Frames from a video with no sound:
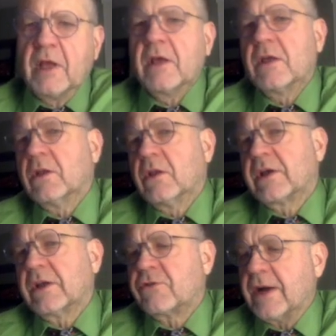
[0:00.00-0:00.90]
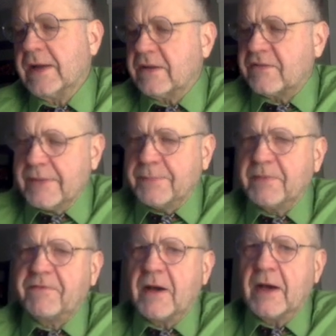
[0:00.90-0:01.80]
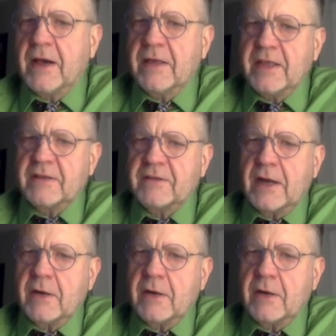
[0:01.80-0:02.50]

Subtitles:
You look at trying to simplify the entire